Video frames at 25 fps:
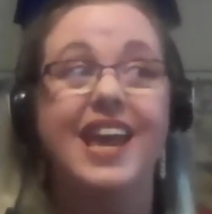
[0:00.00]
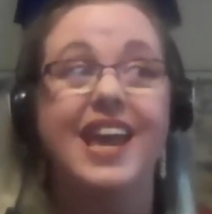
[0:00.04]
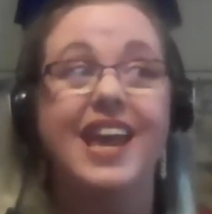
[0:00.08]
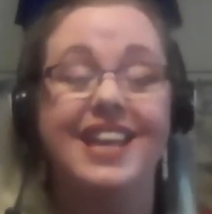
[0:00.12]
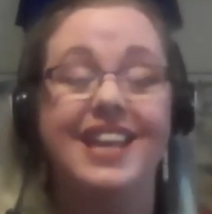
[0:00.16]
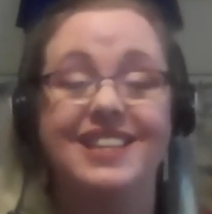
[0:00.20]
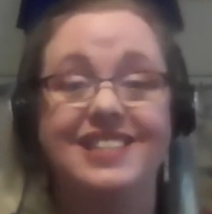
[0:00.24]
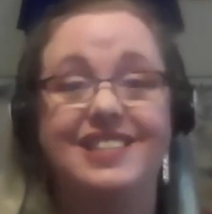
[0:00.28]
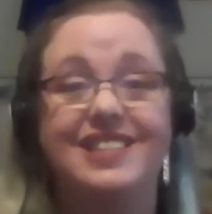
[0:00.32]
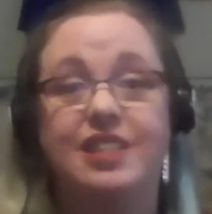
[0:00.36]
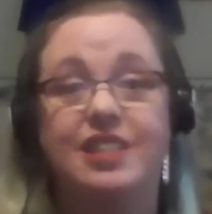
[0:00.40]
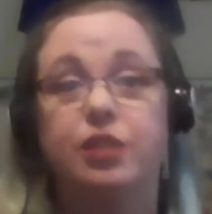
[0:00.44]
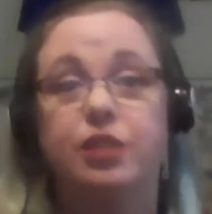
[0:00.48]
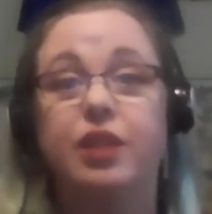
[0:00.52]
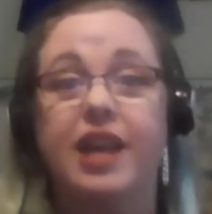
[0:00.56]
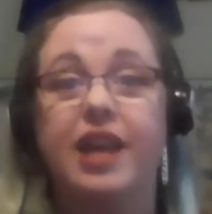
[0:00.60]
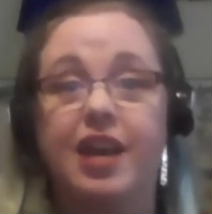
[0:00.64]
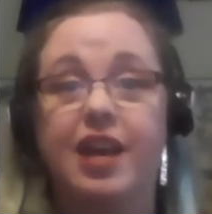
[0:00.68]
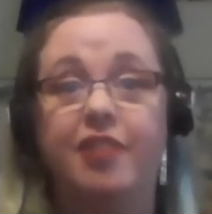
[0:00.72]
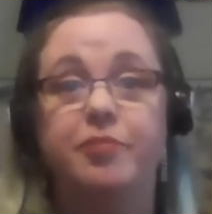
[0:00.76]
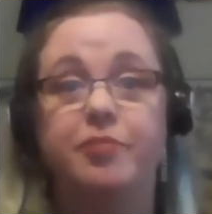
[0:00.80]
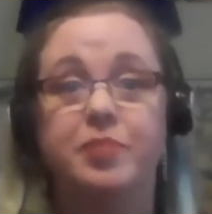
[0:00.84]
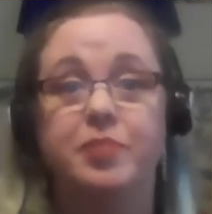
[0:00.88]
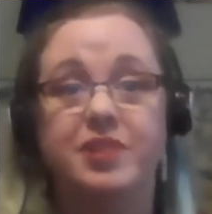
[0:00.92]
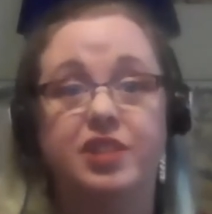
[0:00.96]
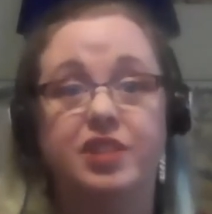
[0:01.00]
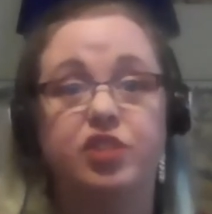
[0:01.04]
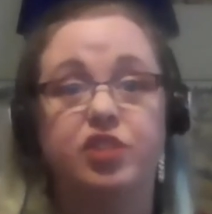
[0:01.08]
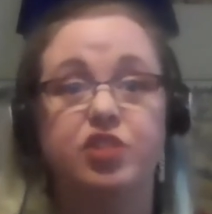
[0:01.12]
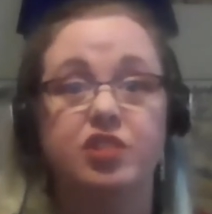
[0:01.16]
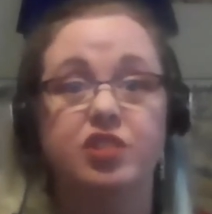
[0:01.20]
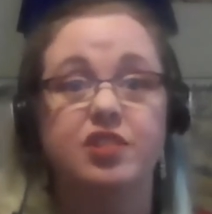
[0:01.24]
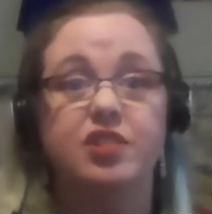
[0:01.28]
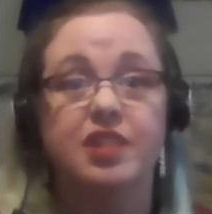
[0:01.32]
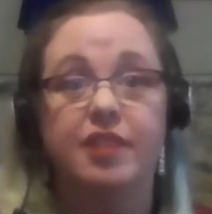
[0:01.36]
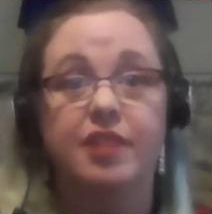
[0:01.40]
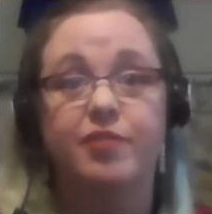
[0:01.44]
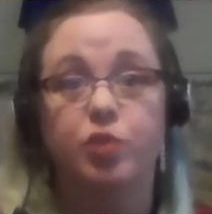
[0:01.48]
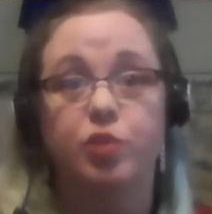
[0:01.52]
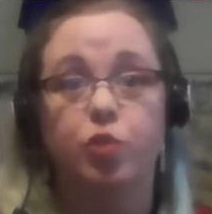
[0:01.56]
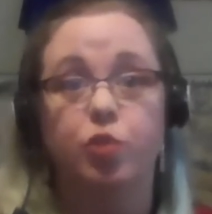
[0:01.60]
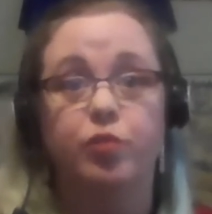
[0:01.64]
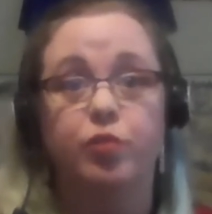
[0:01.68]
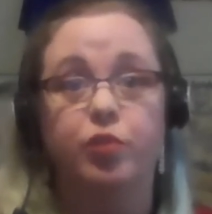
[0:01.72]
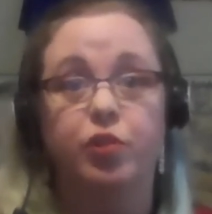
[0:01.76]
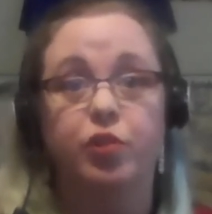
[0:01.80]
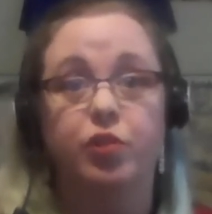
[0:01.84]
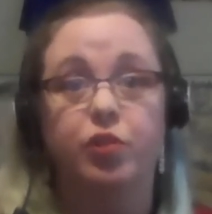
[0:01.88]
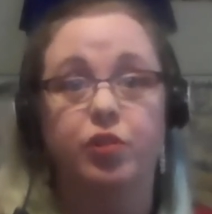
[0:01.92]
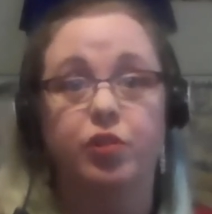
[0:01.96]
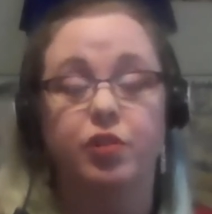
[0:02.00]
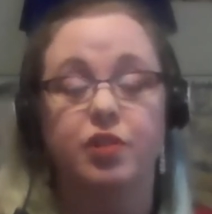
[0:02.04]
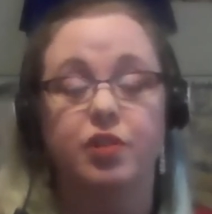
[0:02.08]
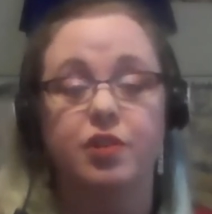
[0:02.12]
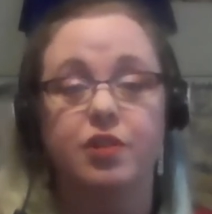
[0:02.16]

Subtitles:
and still have positions left over.